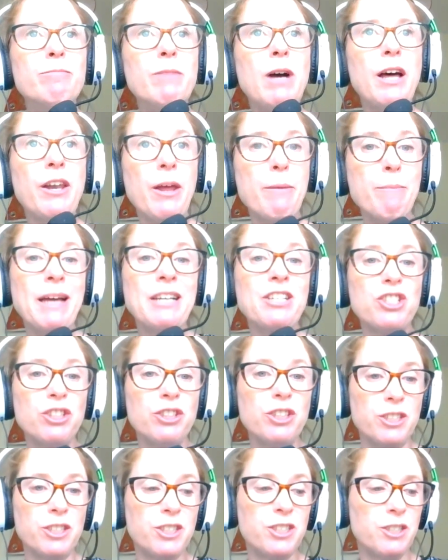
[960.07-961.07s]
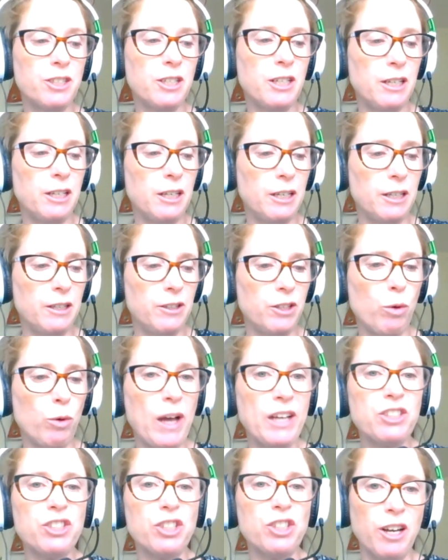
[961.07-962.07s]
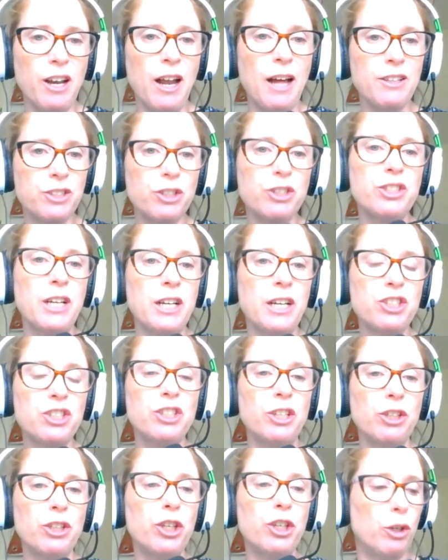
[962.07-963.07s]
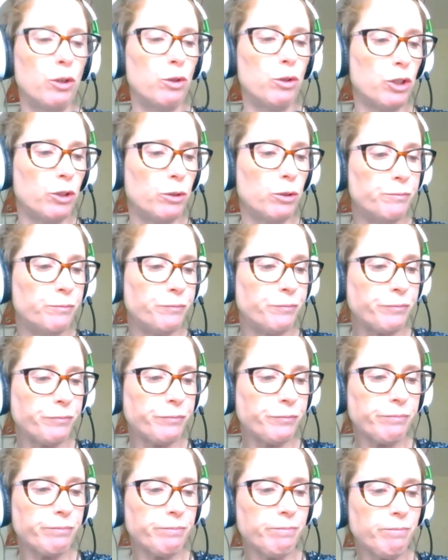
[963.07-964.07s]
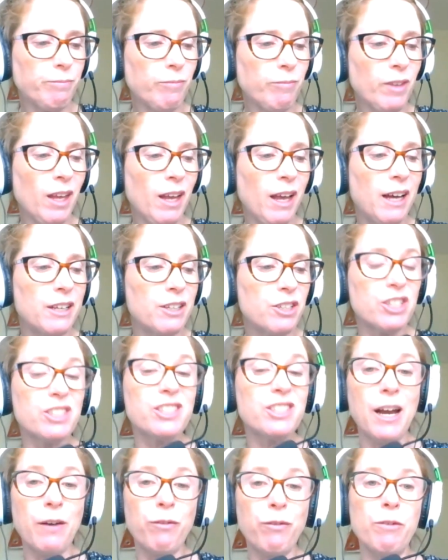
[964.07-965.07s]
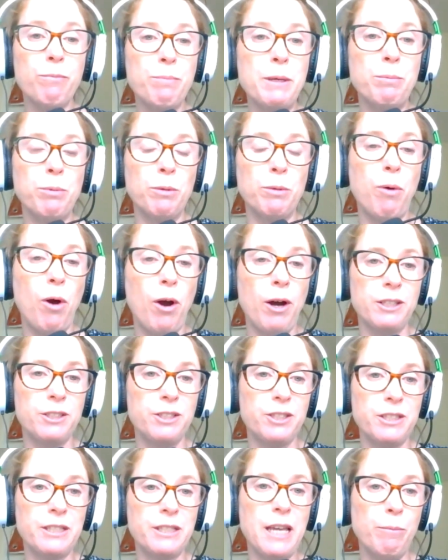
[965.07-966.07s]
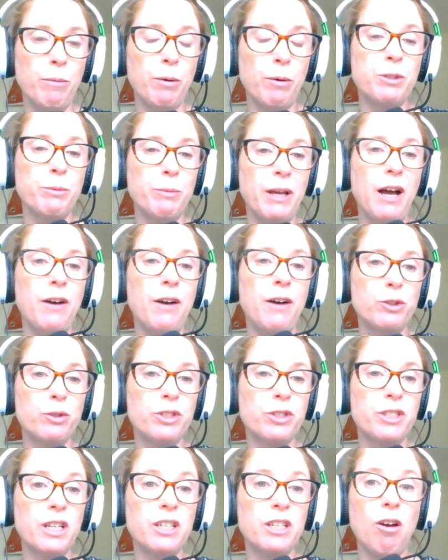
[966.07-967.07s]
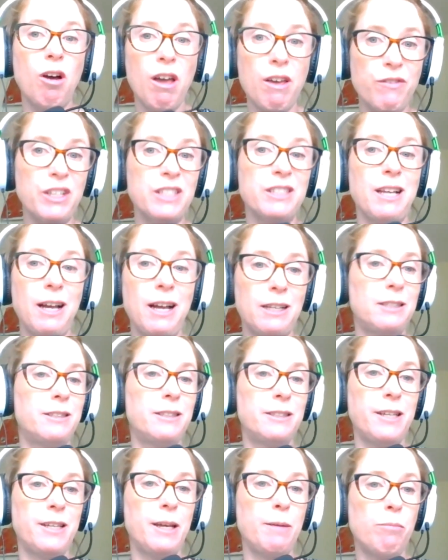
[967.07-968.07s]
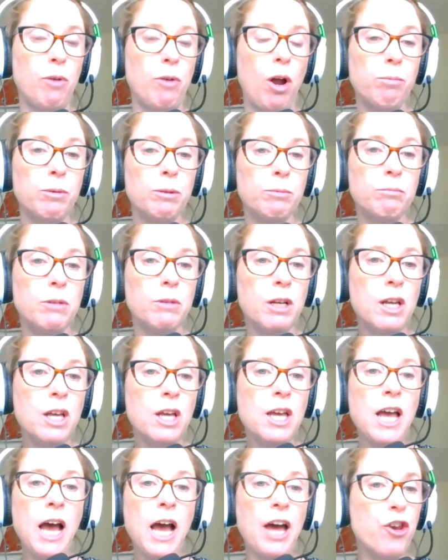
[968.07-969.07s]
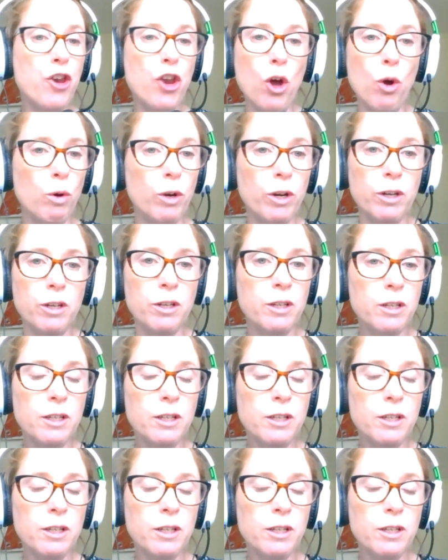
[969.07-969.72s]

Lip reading: I mentioned this in the question and answer session in Kyoto. And several of people with Parkinson's came up to me after and said, I have exactly the same problem, and no one's